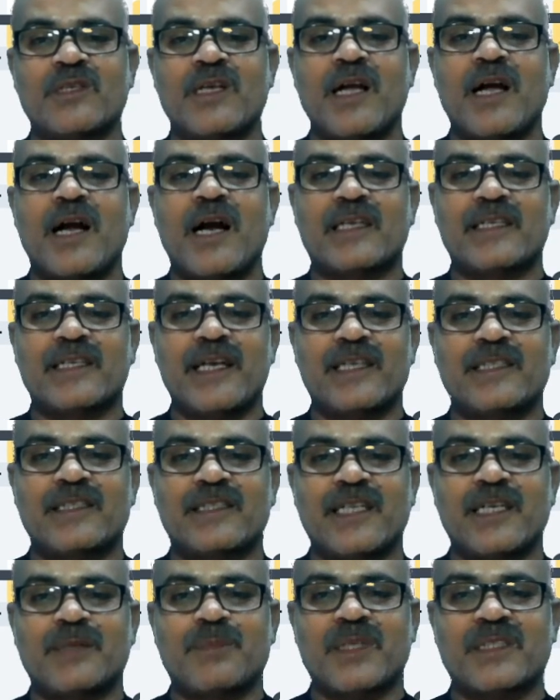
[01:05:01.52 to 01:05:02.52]
and
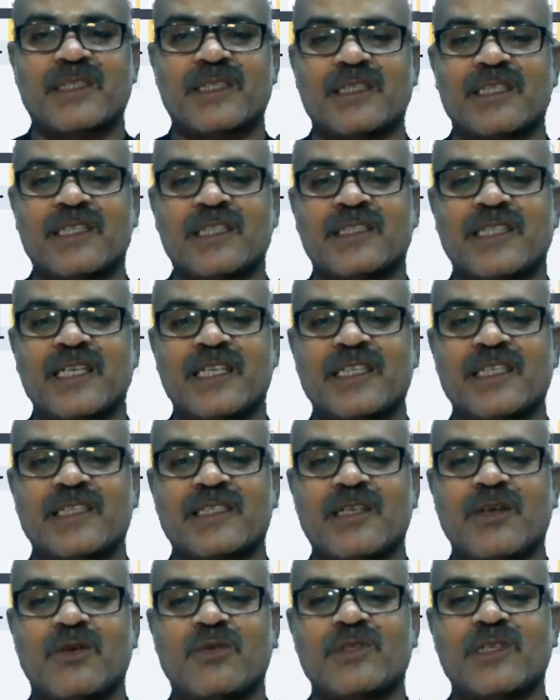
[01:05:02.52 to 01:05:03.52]
get 10% instant
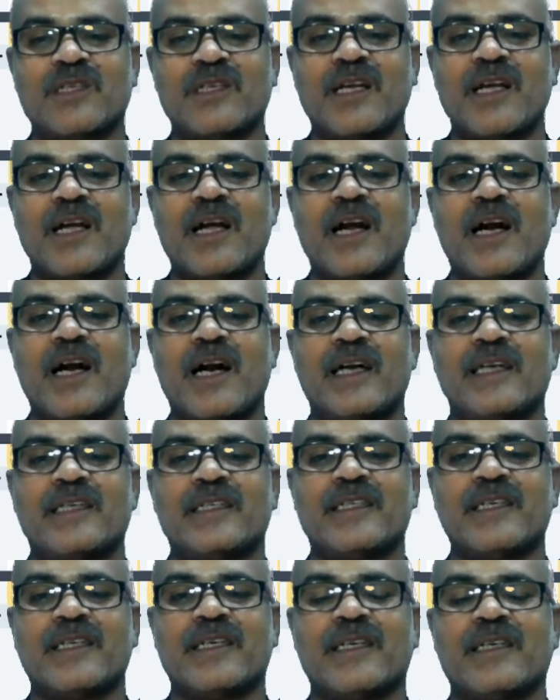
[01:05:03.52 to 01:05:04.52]
discount.
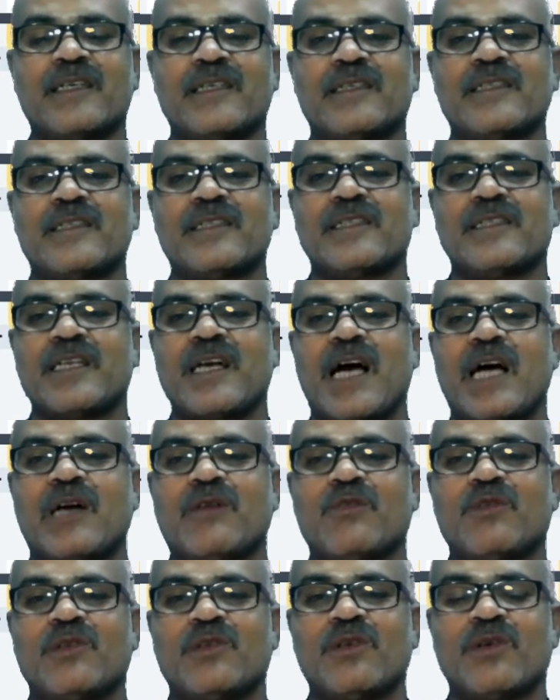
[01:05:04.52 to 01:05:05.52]
And I
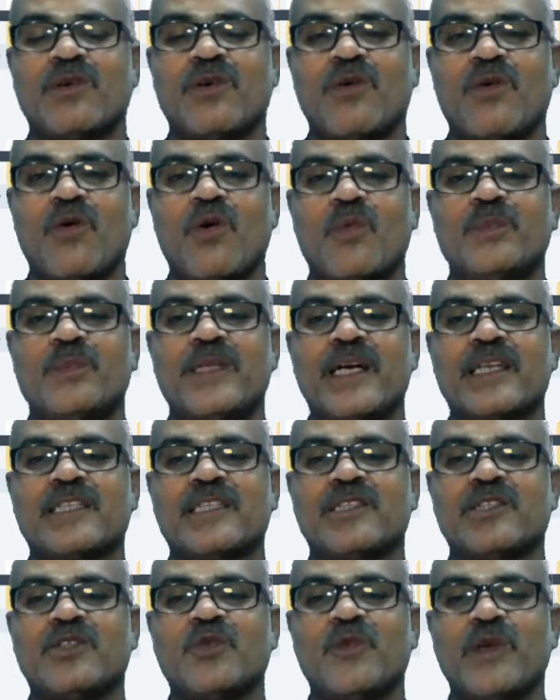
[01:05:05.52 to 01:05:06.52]
would hope
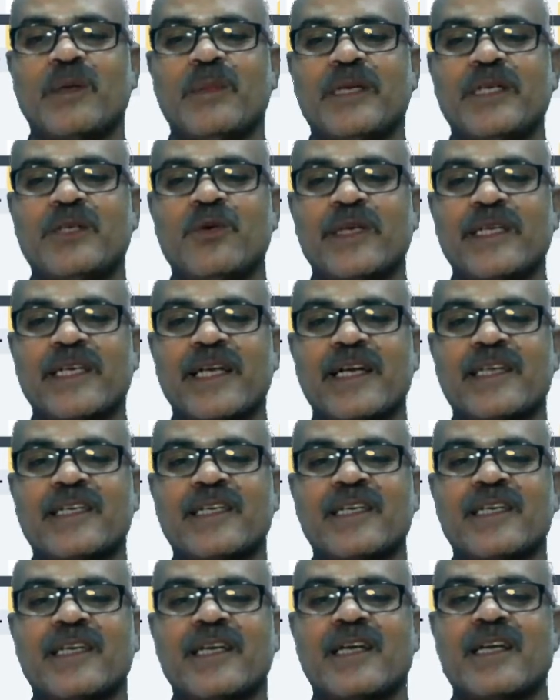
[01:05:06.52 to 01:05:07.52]
that you will be doing it
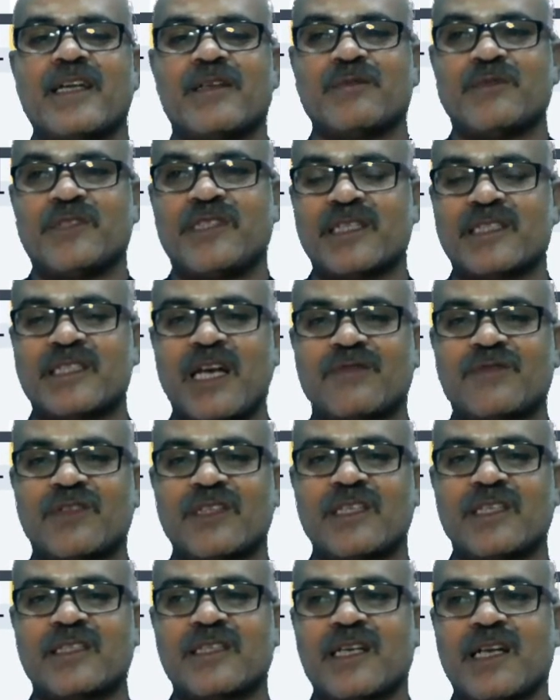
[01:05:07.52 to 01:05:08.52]
just after
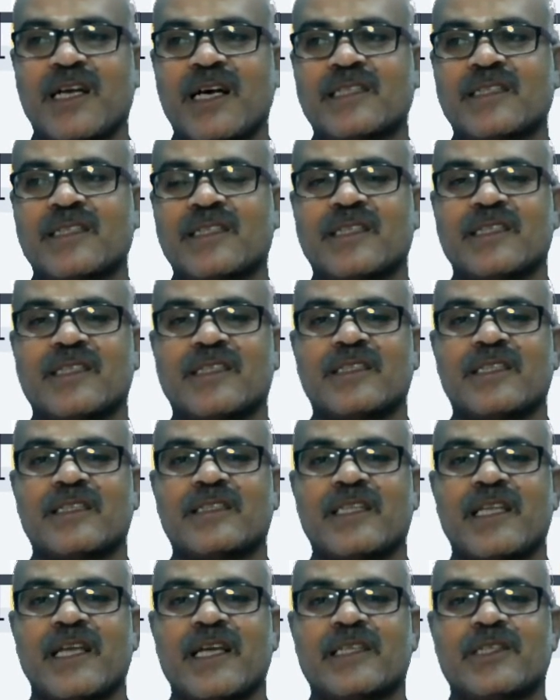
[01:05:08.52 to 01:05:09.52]
this class.
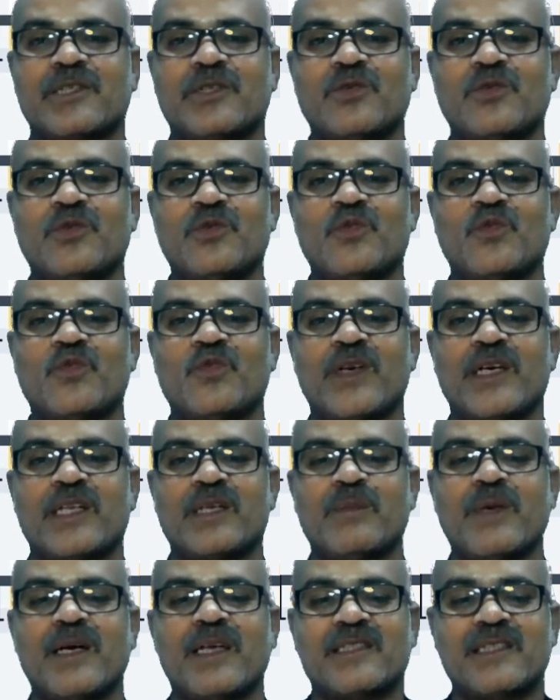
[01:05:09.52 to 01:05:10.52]
Thank you
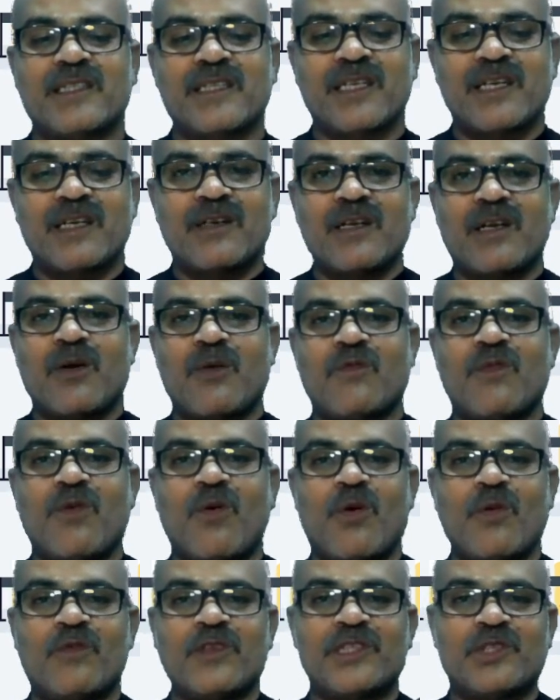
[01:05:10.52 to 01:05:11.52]
very much.
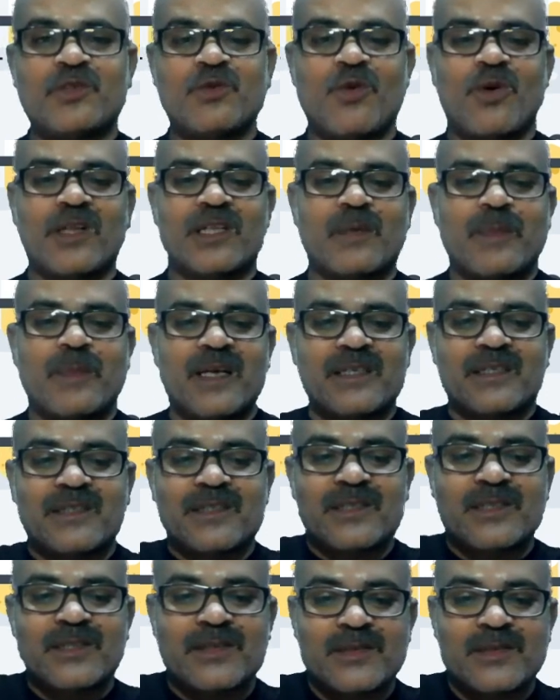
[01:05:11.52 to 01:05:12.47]
I wish you all the best.